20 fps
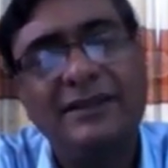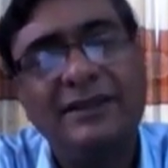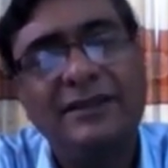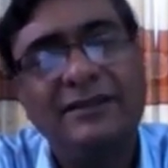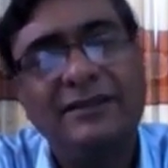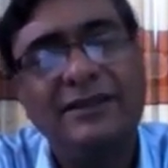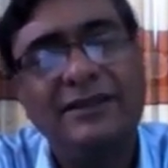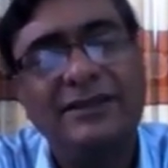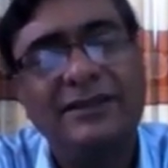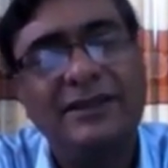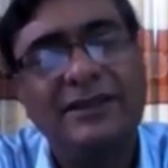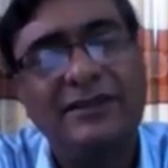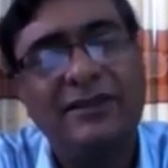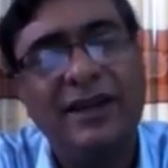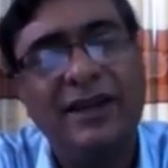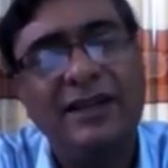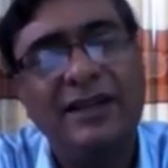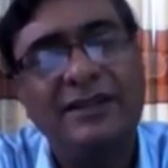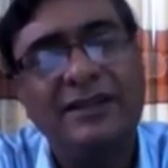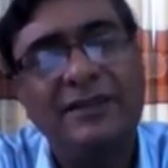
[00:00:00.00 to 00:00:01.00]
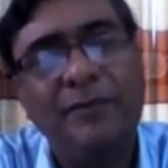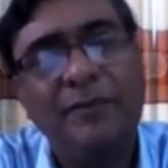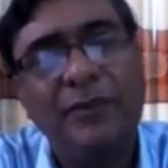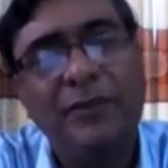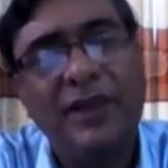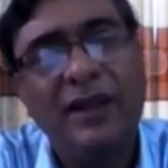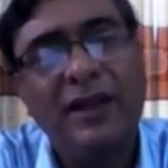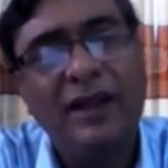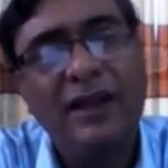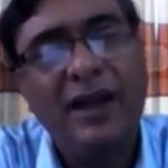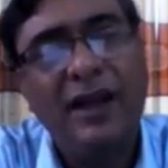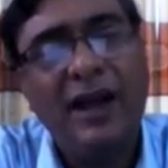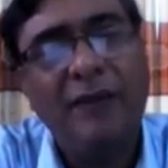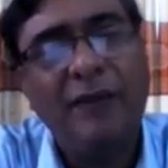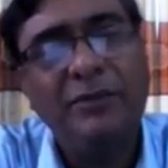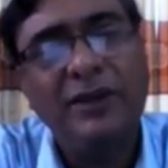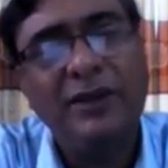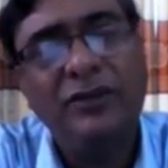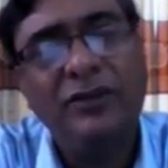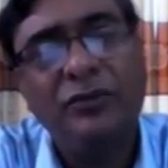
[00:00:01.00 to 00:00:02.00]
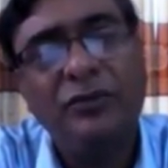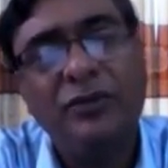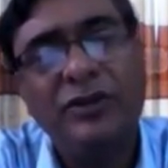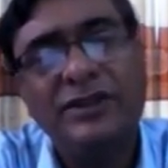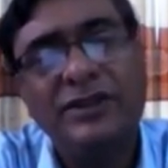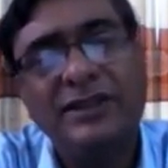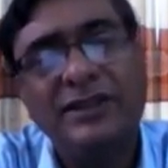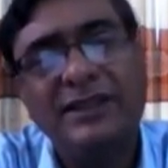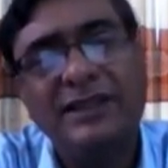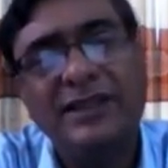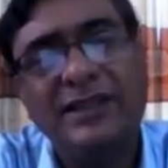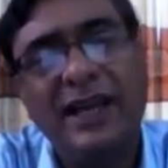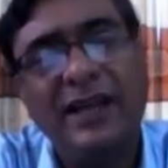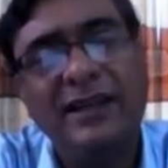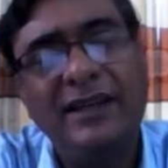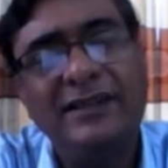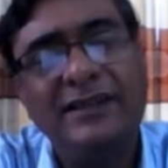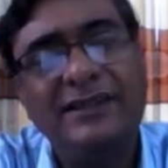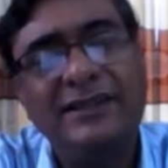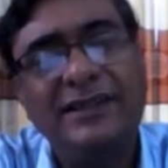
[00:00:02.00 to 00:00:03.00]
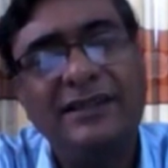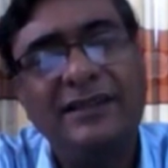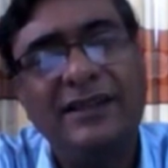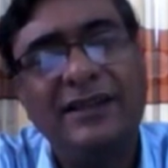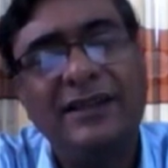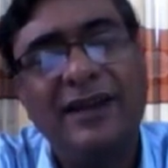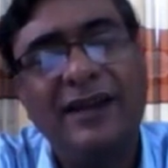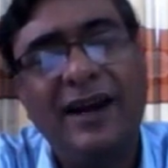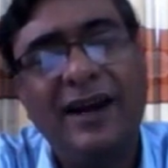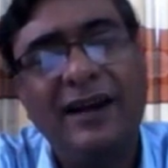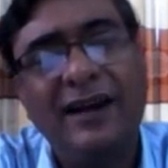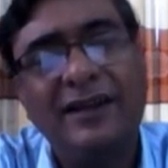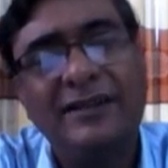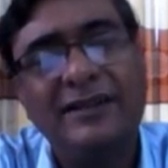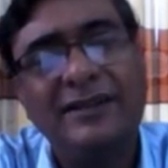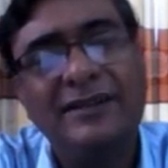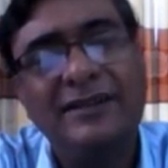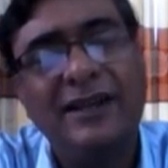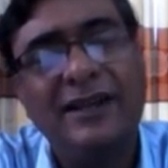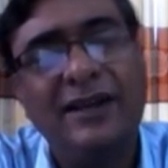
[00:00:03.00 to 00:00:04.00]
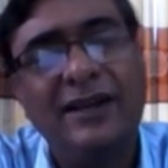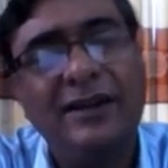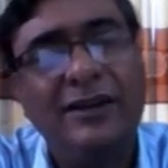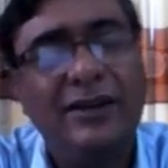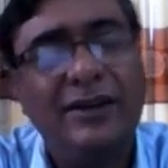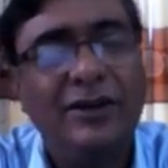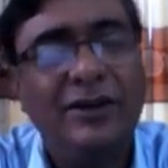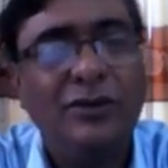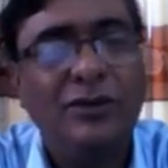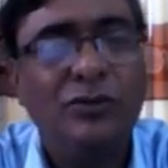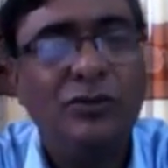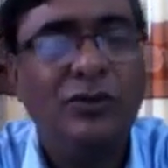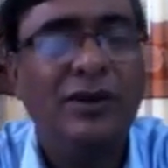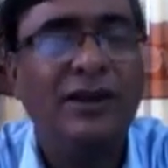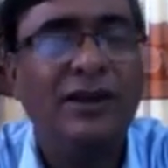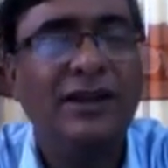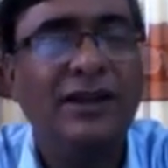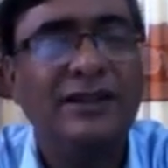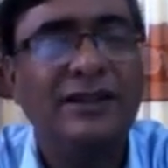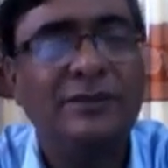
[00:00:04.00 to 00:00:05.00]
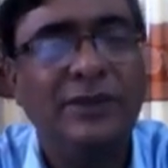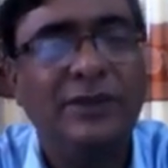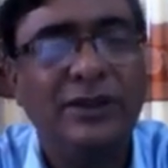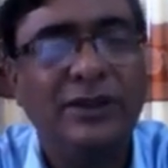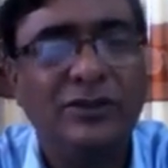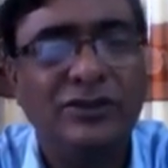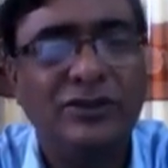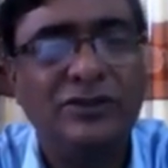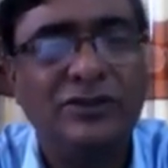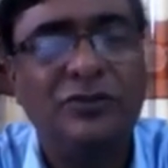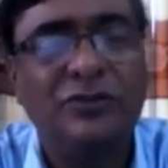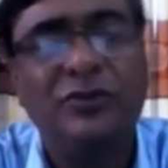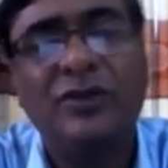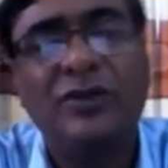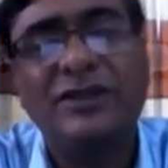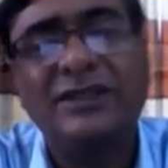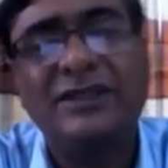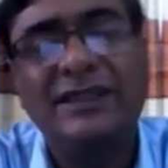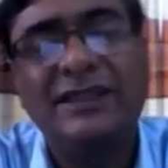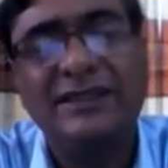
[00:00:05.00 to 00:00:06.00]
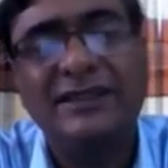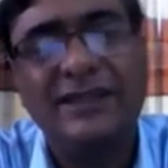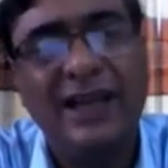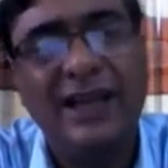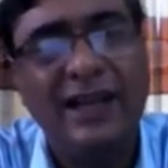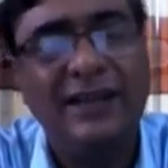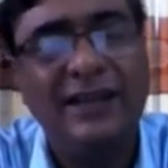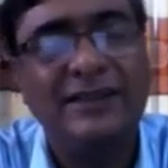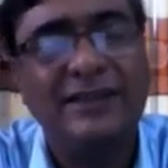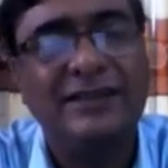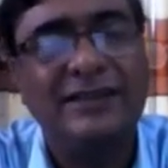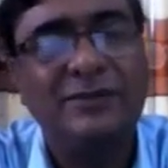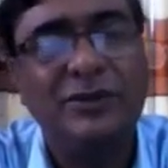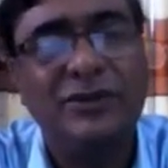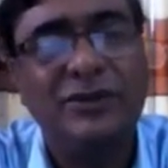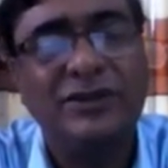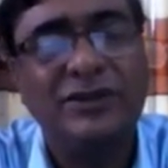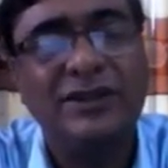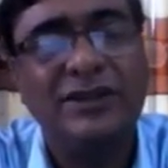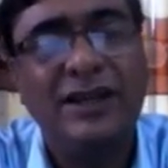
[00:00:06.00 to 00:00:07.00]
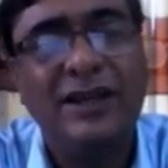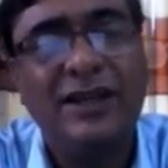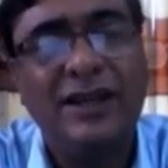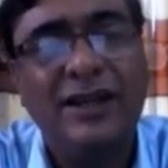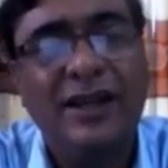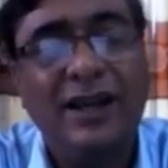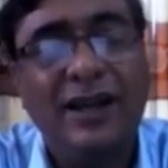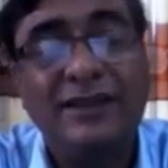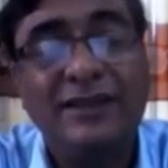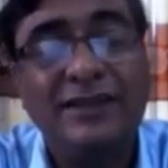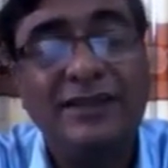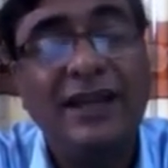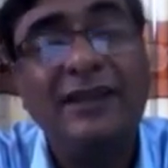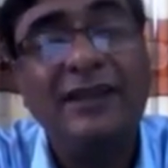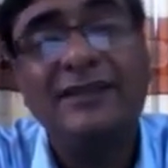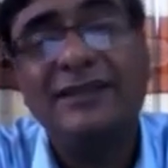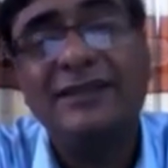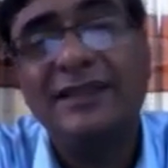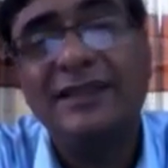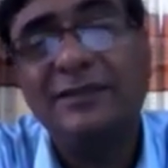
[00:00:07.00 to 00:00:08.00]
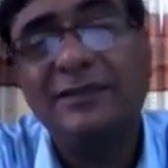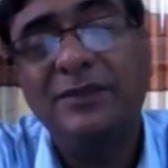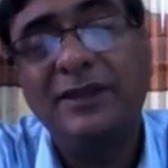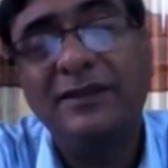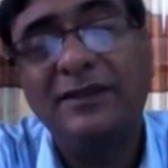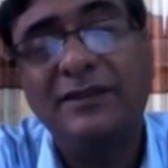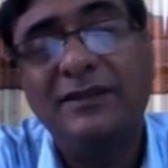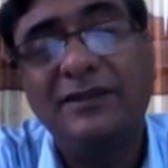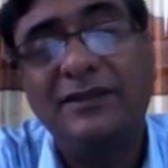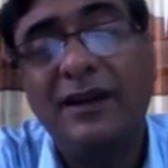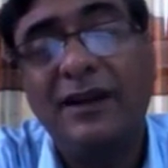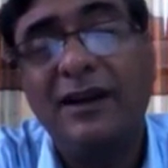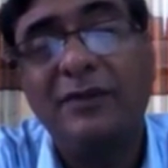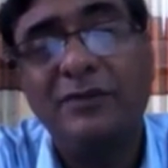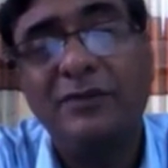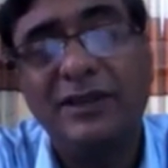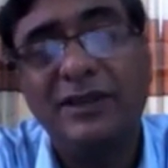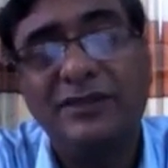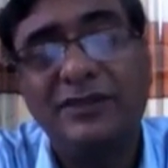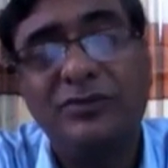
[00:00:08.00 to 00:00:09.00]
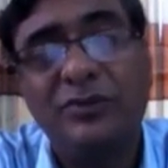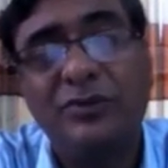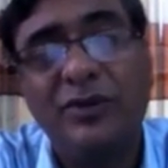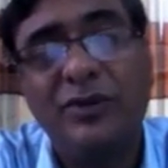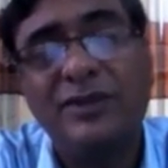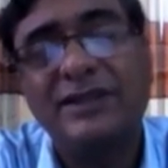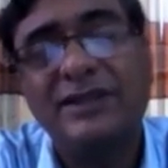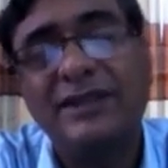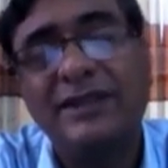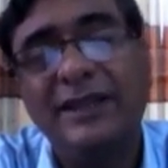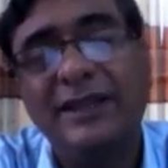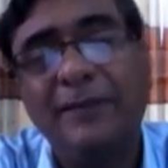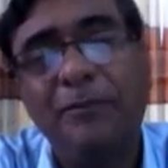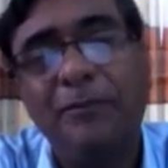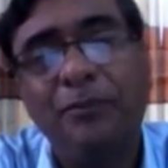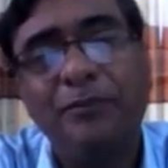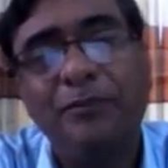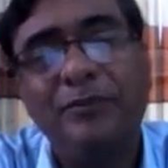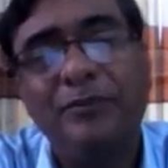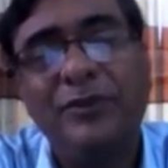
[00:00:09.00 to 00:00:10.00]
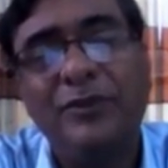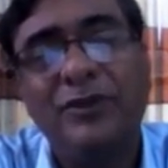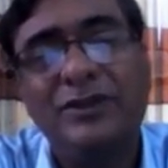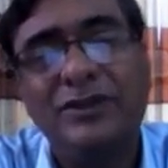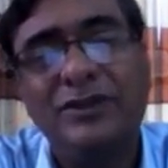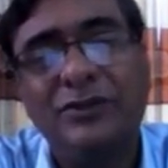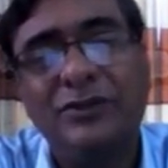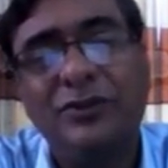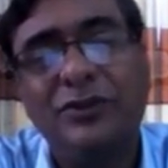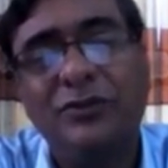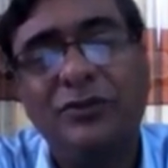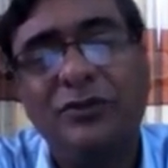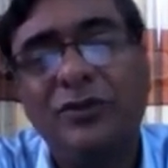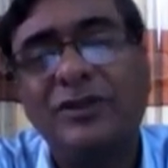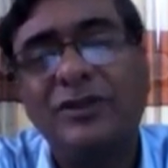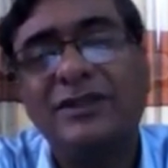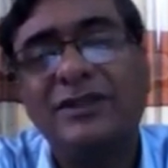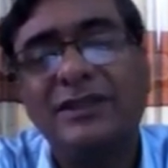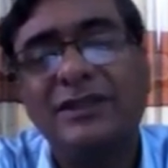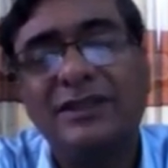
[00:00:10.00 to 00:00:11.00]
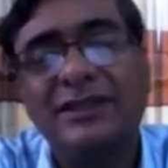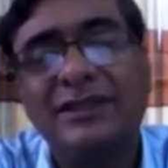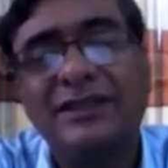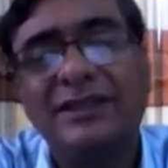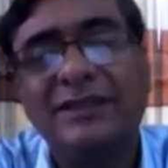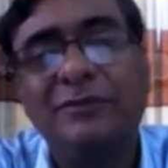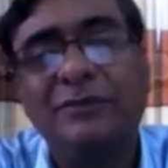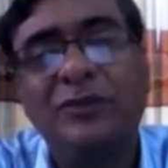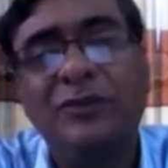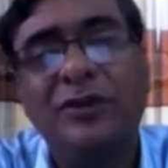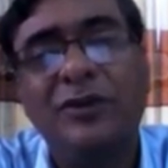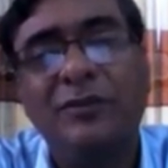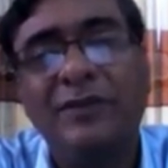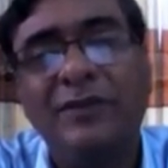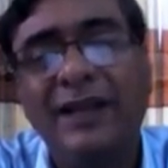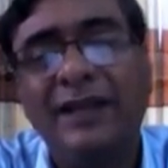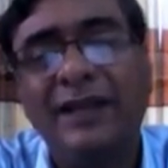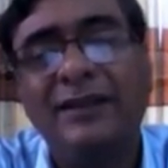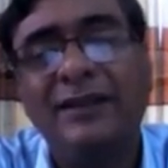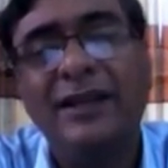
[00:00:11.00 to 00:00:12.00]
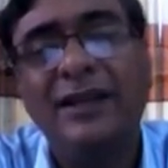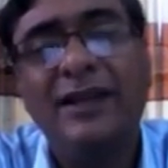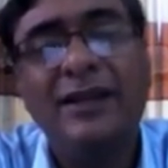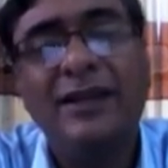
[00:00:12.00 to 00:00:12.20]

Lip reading: Jesus Christ. After the frosty silence in the gardens, the word has been used, frosty silence, because silence has been termed as frosty, because frost is a symbol of death.